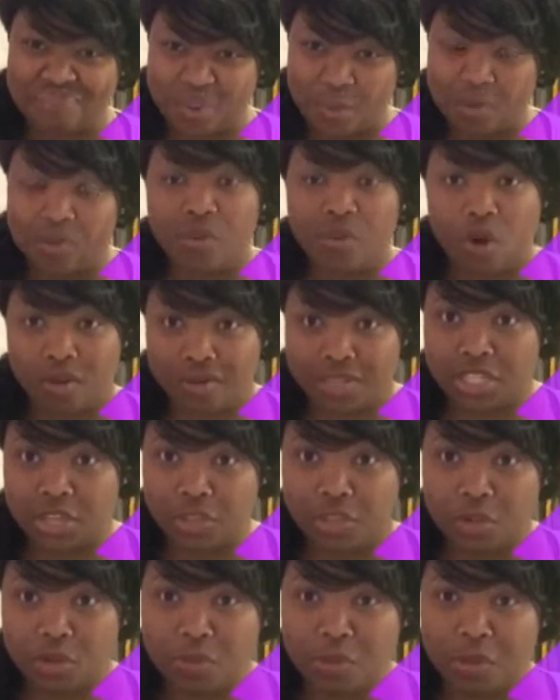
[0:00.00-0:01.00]
we've all
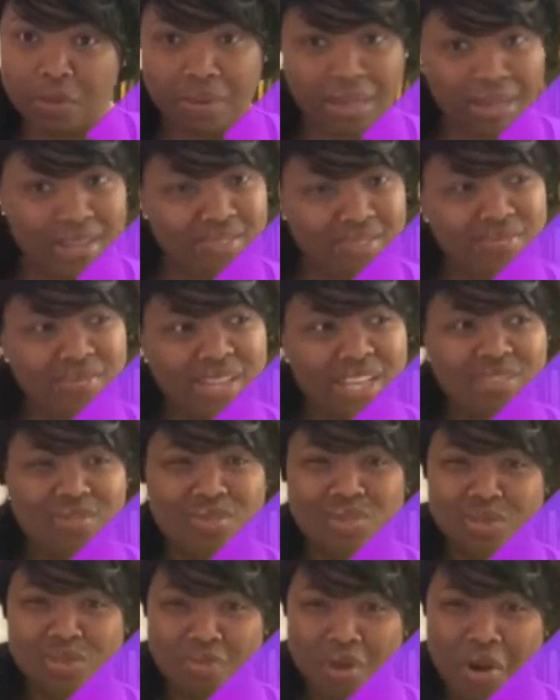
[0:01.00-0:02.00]
seen those people like, man,
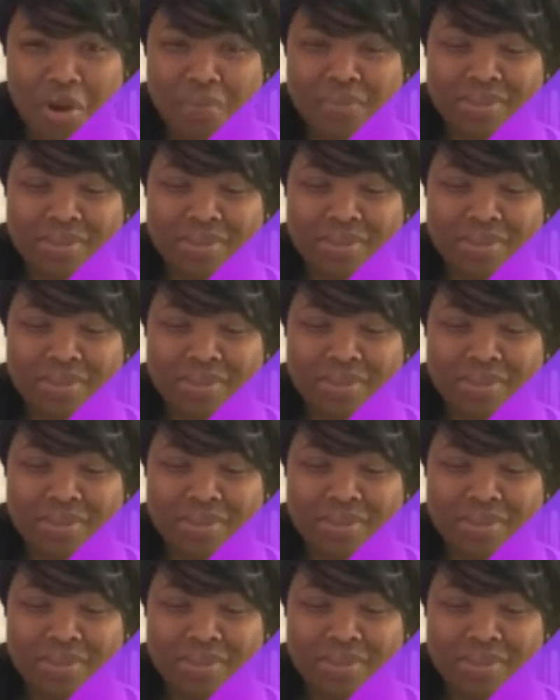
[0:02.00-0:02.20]
you small,